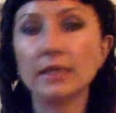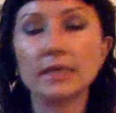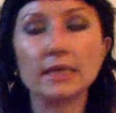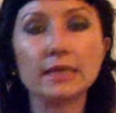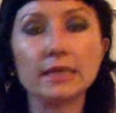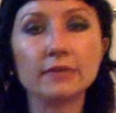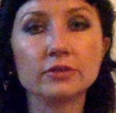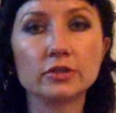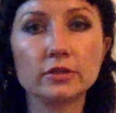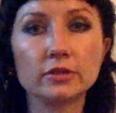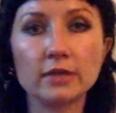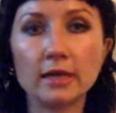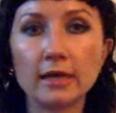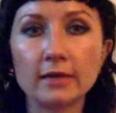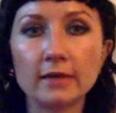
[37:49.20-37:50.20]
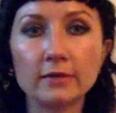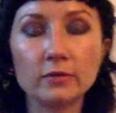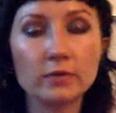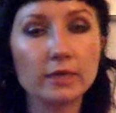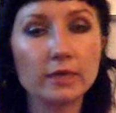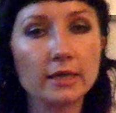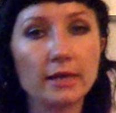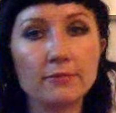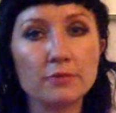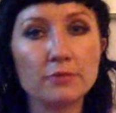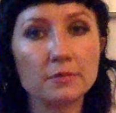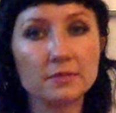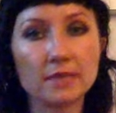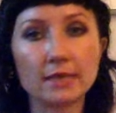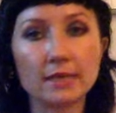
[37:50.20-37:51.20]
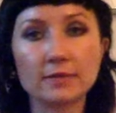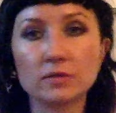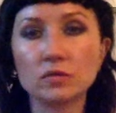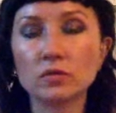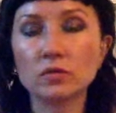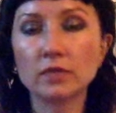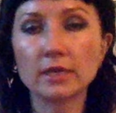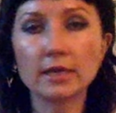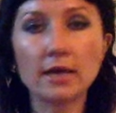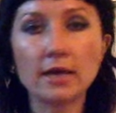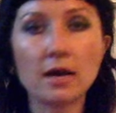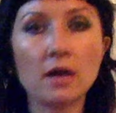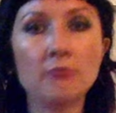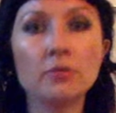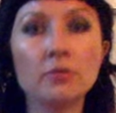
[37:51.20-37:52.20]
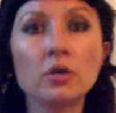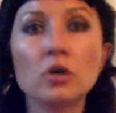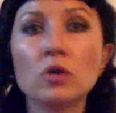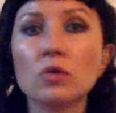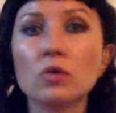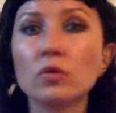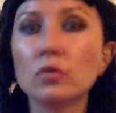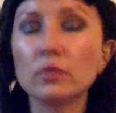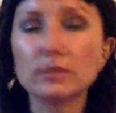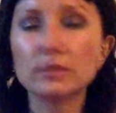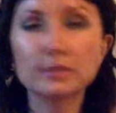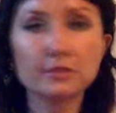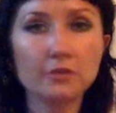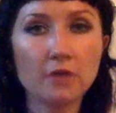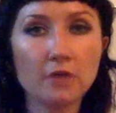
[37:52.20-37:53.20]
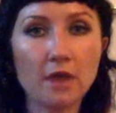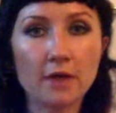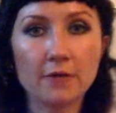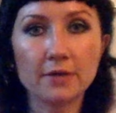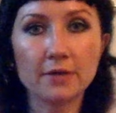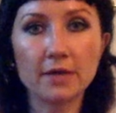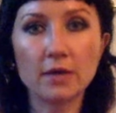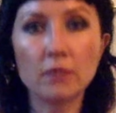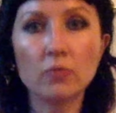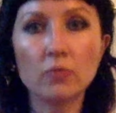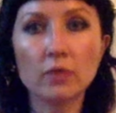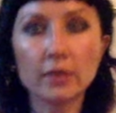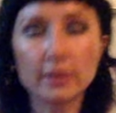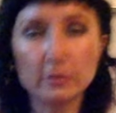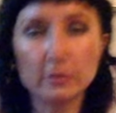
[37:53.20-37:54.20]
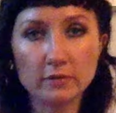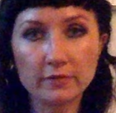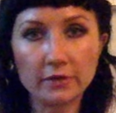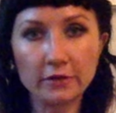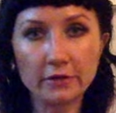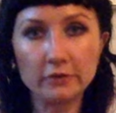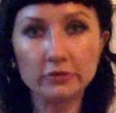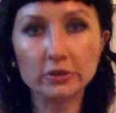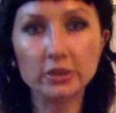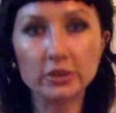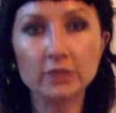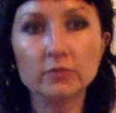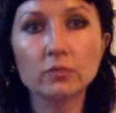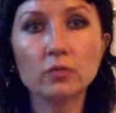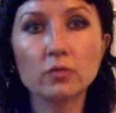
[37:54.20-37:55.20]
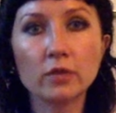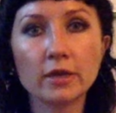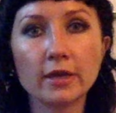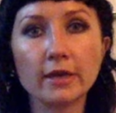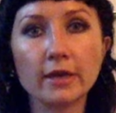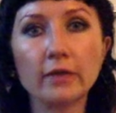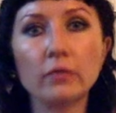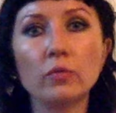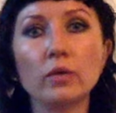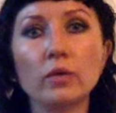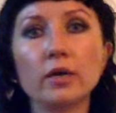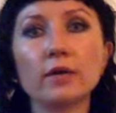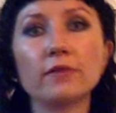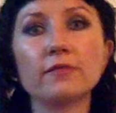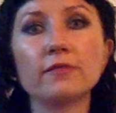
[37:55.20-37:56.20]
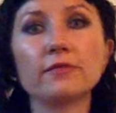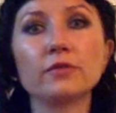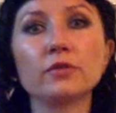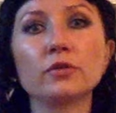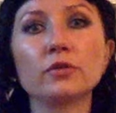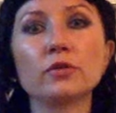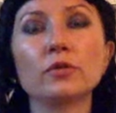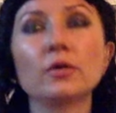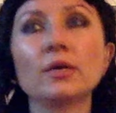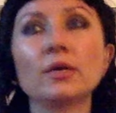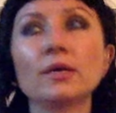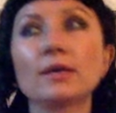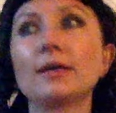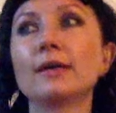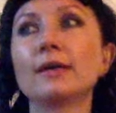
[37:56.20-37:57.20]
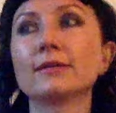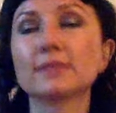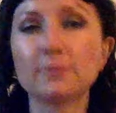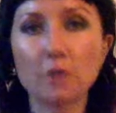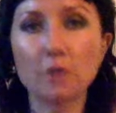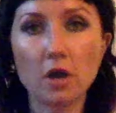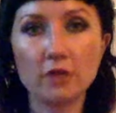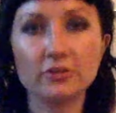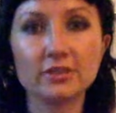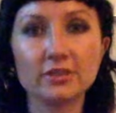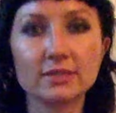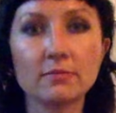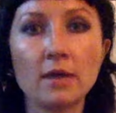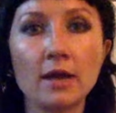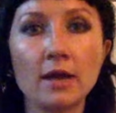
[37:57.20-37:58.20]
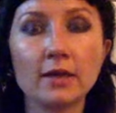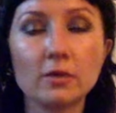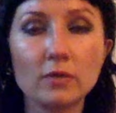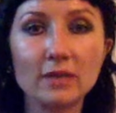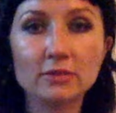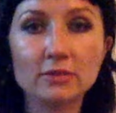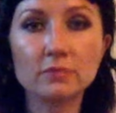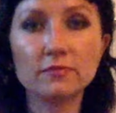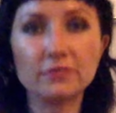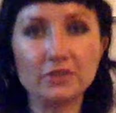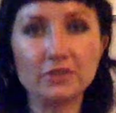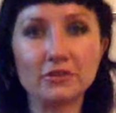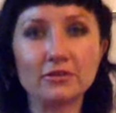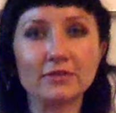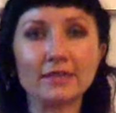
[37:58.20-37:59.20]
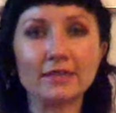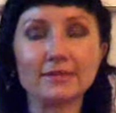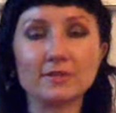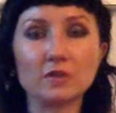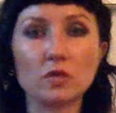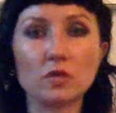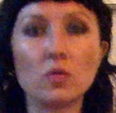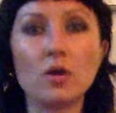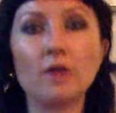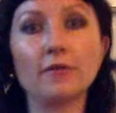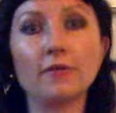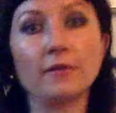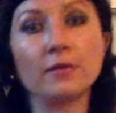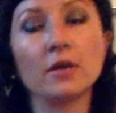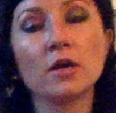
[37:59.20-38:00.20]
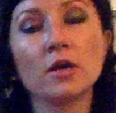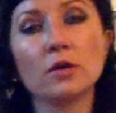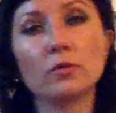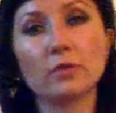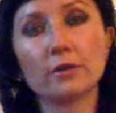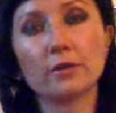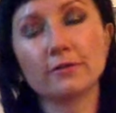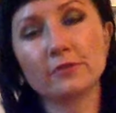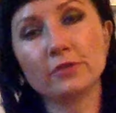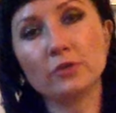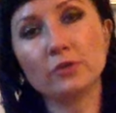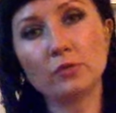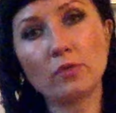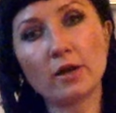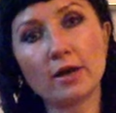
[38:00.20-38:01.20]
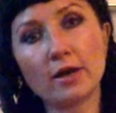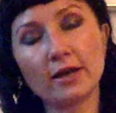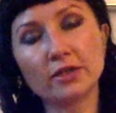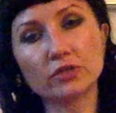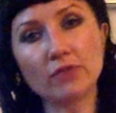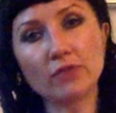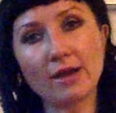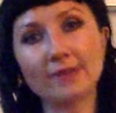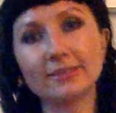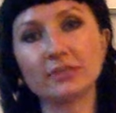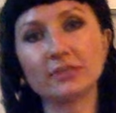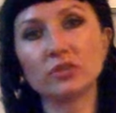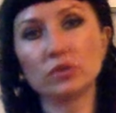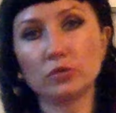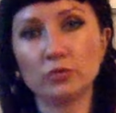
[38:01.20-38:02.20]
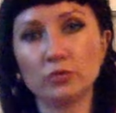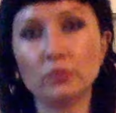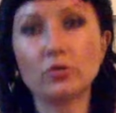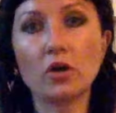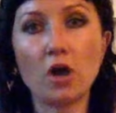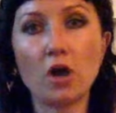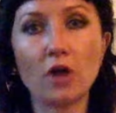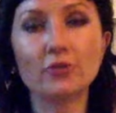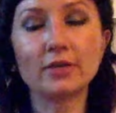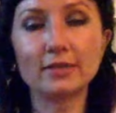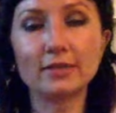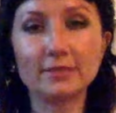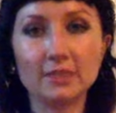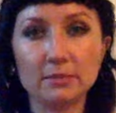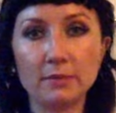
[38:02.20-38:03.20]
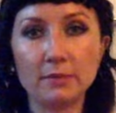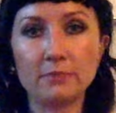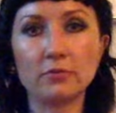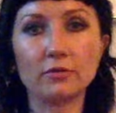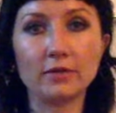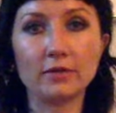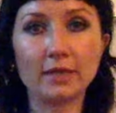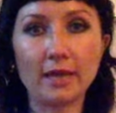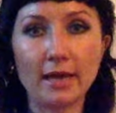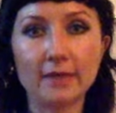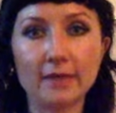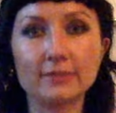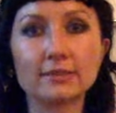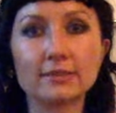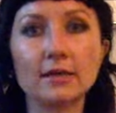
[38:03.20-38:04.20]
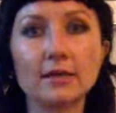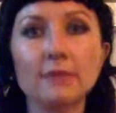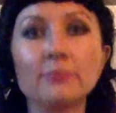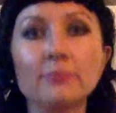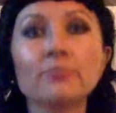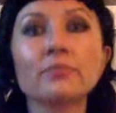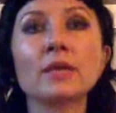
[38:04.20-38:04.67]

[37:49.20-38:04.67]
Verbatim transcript: internet, looking up websites, looking up who is in your area, working with energies, working with, you know, uh, subconscious mind, quantum field, and so on. And whatever you are attracted to, contact these people, get some,